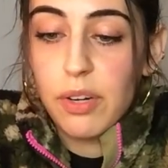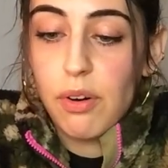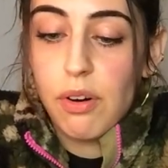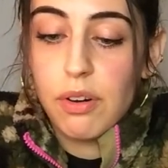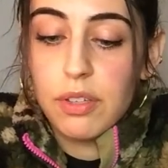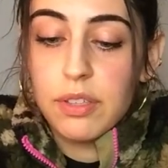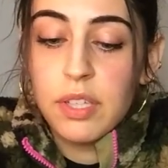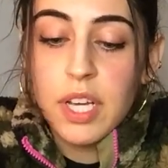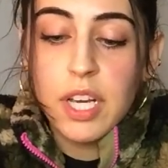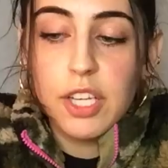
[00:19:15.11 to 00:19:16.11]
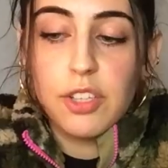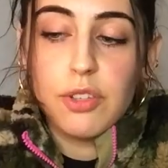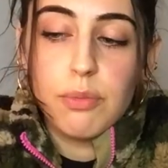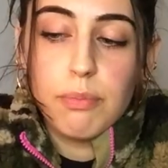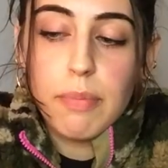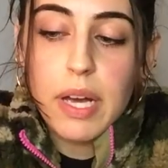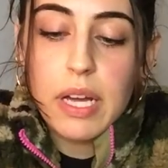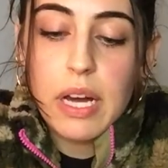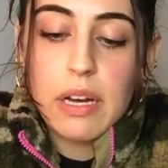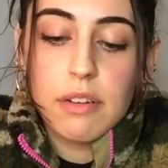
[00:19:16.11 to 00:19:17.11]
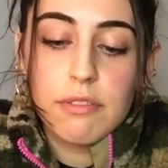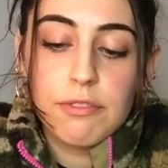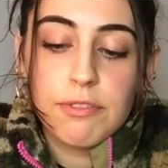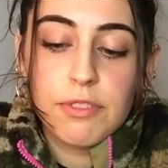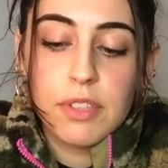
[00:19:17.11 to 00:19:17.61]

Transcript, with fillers: on, you may have